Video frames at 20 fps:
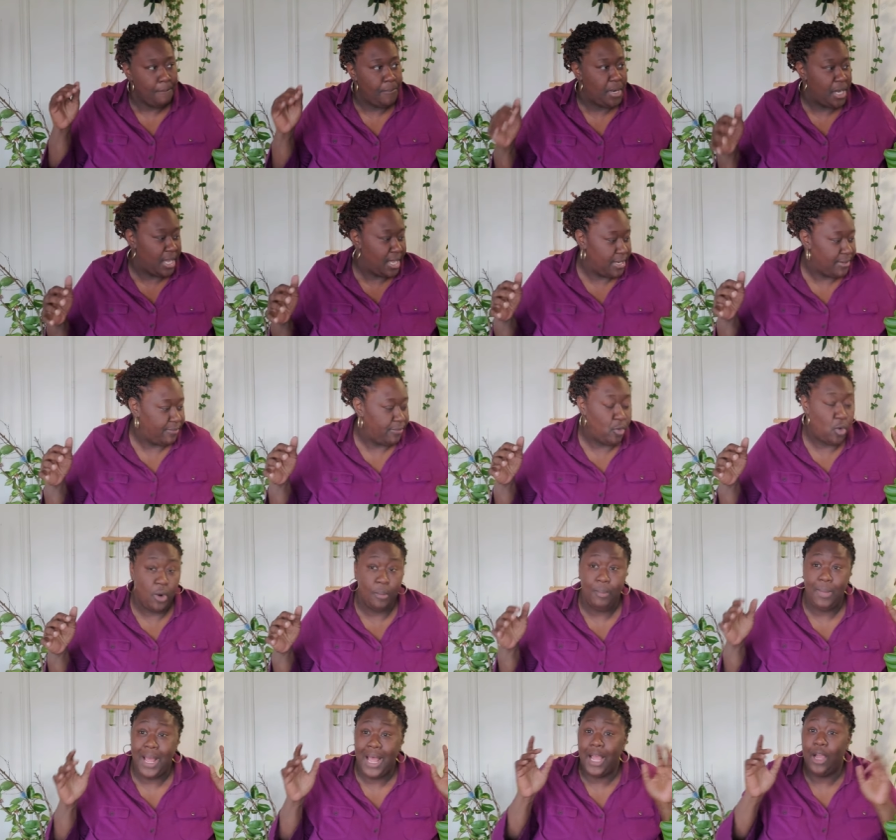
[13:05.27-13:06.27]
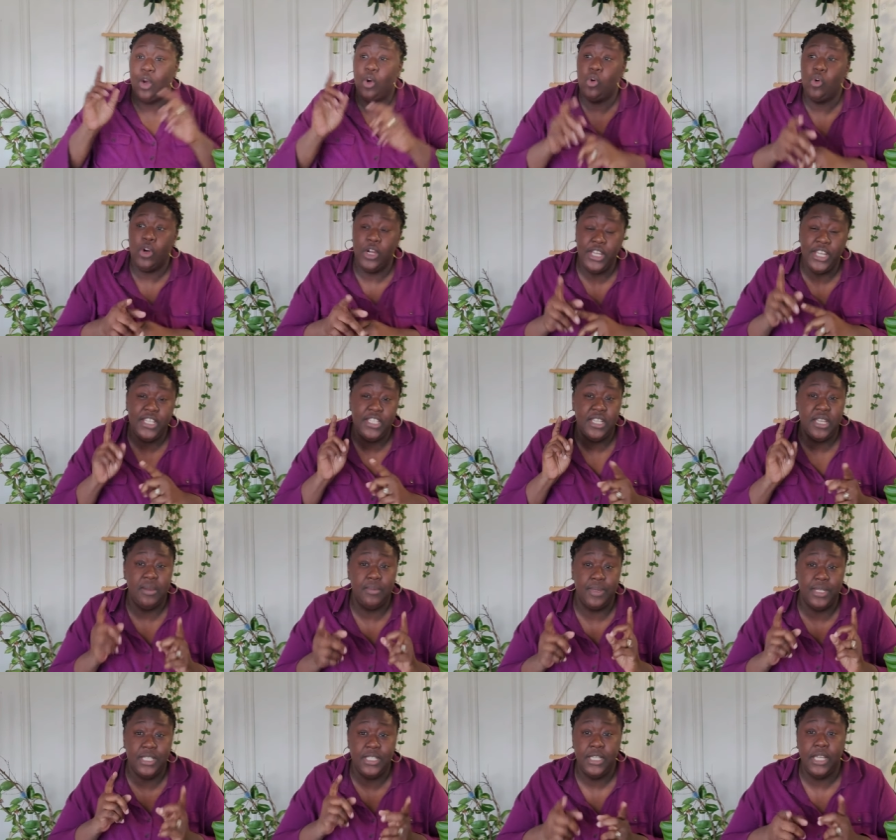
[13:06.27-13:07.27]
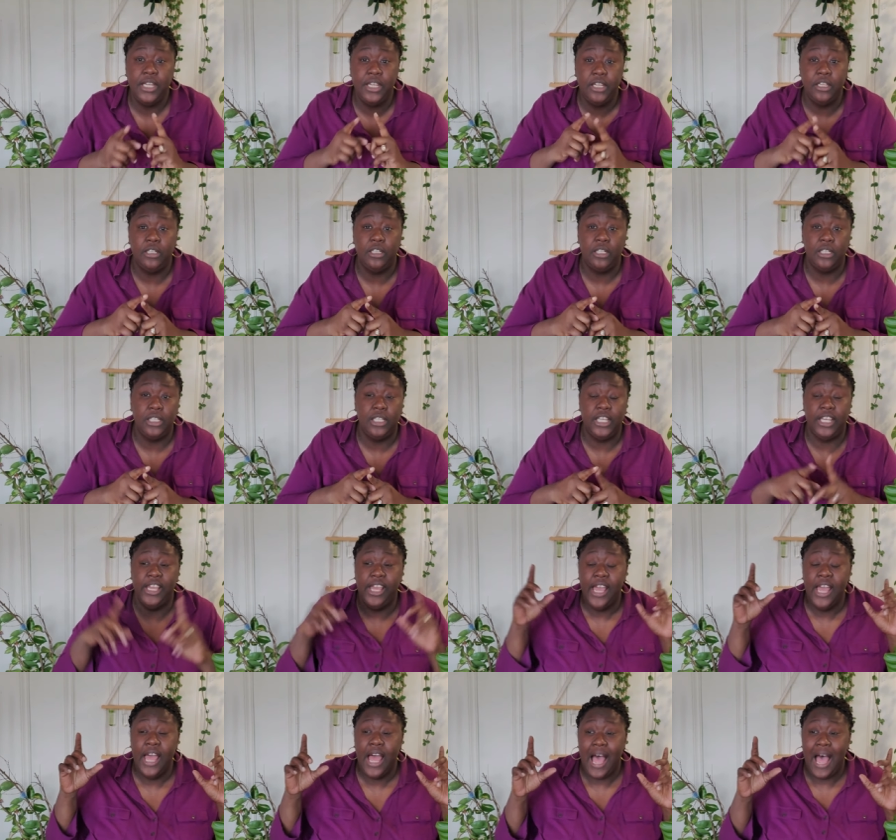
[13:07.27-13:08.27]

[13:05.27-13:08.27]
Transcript: But for my Hoyas in particularly,